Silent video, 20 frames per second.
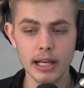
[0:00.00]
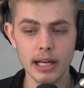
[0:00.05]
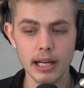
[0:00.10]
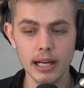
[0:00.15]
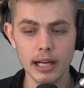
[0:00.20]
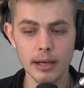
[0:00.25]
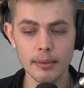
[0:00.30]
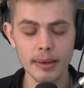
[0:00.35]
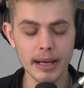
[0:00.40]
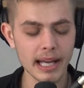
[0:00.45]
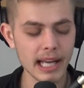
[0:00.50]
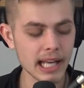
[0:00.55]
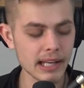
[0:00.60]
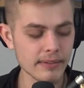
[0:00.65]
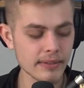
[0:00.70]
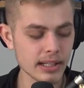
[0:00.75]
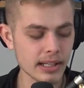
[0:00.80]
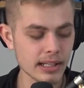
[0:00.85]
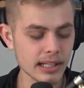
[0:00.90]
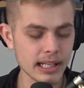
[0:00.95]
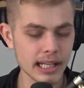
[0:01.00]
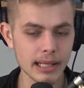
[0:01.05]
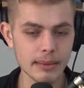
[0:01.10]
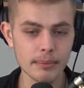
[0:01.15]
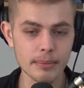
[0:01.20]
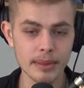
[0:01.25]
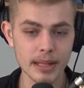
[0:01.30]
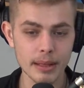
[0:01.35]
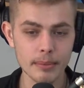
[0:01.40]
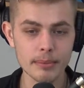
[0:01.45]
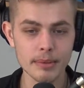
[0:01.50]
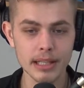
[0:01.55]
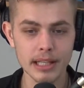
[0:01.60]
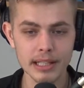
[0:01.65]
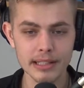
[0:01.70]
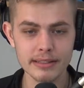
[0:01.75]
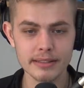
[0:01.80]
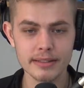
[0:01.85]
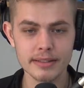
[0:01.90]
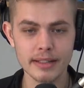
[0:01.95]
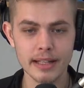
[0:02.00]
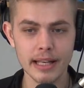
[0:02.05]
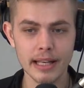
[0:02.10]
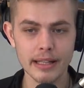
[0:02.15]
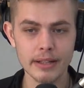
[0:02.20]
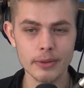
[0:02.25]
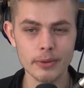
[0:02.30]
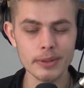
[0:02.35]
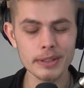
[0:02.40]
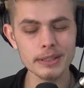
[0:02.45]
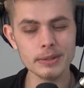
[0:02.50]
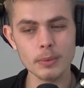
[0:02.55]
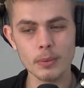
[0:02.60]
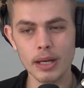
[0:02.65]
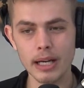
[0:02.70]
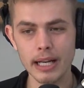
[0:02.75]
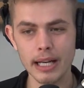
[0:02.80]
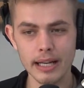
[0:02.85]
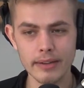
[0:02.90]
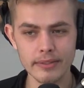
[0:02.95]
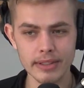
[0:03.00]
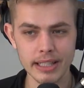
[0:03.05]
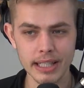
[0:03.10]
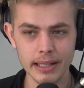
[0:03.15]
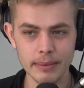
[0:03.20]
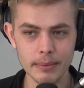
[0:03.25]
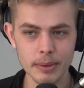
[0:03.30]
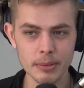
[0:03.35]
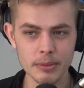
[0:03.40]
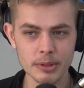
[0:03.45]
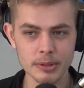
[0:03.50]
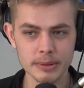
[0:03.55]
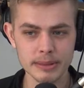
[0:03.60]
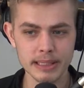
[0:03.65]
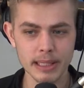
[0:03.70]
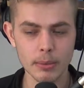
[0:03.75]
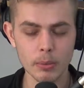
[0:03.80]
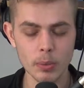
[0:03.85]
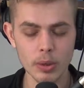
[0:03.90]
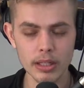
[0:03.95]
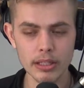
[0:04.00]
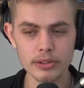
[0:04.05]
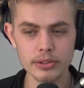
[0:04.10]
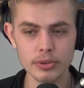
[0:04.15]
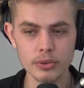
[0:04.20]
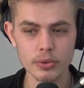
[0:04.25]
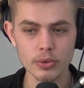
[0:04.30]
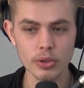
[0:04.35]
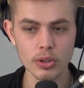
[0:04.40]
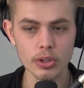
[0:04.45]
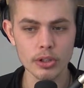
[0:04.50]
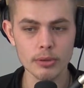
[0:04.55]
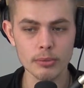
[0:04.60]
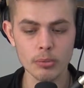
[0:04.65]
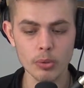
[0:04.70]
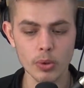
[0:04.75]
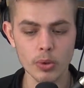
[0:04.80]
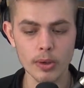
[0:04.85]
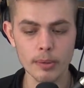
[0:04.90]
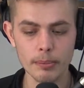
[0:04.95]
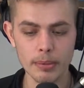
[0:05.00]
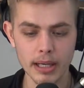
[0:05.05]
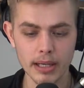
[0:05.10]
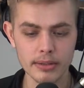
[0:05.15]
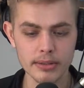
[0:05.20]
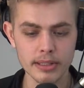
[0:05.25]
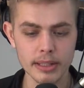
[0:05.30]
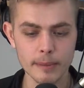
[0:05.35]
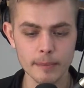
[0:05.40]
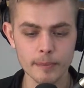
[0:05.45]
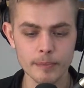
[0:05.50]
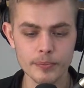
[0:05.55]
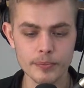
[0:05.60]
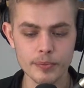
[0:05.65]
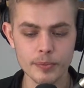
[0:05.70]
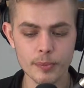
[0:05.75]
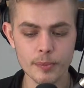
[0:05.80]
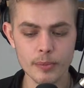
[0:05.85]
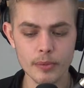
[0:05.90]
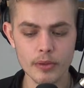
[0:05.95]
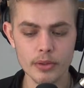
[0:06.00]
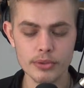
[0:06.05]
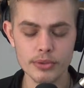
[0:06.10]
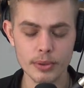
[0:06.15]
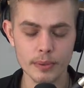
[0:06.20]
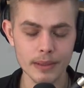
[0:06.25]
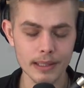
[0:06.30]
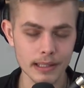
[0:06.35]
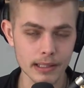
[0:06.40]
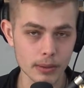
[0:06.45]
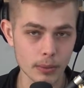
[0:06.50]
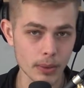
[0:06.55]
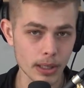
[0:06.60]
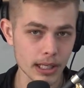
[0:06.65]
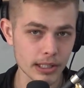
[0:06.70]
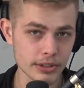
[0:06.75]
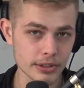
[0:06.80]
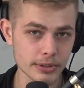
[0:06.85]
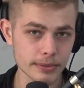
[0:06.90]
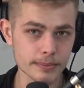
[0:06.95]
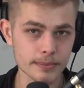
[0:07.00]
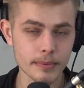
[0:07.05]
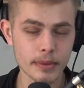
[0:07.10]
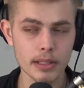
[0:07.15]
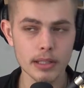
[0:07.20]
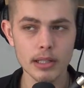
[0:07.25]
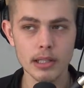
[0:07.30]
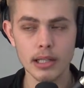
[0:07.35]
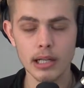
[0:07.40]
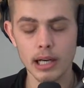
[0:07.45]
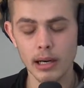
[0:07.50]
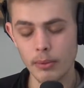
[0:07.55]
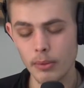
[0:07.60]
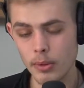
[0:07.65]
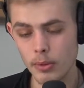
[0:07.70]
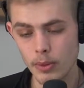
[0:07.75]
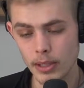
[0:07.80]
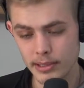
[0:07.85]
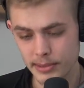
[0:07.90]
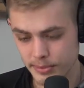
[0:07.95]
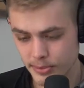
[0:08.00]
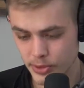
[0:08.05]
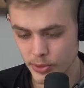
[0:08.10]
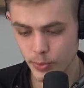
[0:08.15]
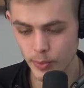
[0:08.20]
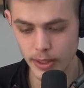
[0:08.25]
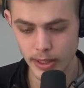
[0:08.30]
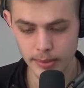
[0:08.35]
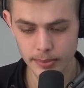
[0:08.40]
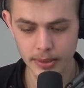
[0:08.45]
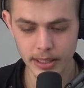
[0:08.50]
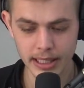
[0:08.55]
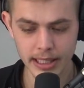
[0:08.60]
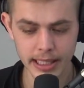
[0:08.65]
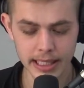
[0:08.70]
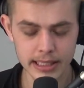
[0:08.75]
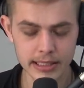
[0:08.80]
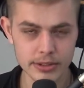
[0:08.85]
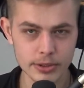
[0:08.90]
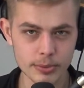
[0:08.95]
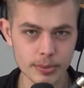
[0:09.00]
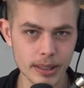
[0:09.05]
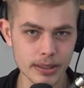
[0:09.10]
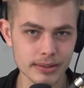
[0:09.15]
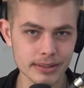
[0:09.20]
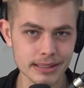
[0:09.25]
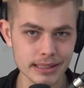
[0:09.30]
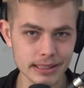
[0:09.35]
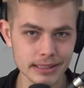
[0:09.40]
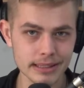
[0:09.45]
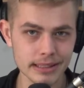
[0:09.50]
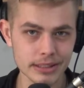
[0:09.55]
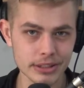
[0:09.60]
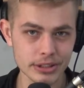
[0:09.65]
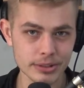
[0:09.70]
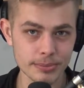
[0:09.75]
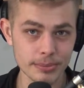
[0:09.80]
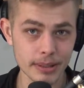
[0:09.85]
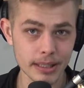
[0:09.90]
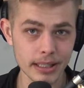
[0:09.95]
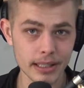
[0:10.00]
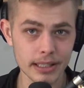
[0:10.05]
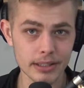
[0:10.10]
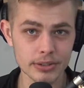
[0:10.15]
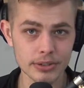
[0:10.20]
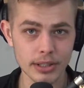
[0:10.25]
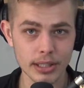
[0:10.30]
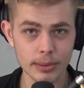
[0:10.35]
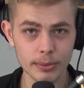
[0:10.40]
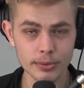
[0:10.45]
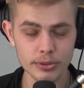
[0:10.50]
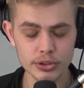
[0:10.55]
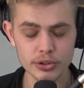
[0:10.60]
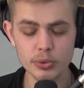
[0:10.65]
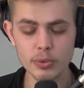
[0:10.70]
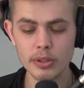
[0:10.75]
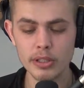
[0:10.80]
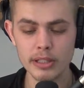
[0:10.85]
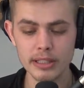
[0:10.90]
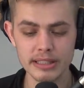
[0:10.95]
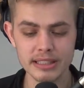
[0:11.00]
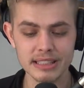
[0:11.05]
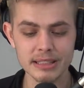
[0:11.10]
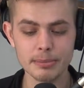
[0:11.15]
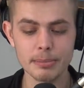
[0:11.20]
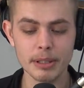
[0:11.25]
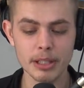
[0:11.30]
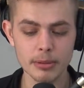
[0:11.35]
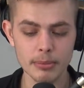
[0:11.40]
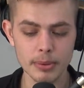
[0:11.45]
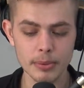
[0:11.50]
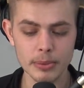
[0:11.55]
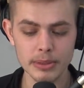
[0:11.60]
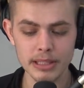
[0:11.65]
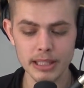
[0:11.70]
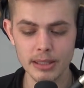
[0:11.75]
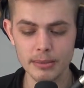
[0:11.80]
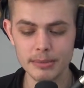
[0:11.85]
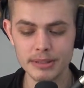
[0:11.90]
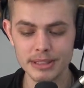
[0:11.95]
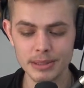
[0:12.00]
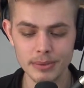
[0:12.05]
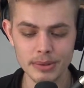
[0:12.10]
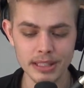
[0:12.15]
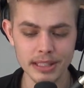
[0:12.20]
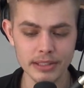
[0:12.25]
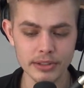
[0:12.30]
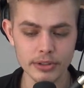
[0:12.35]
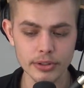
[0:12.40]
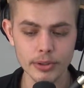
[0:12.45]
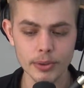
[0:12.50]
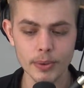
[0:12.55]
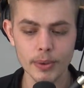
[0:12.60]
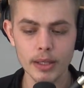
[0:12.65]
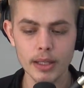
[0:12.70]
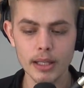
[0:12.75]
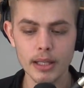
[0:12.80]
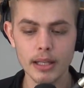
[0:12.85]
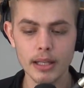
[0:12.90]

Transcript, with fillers: Um, I have not named them yet. And the reason why I haven't named them is because I wanted to learn more about them. So I wanted to watch them. I want to watch them swim. They're going to get to about six inches big. So I just want to experiment with them, see what they do.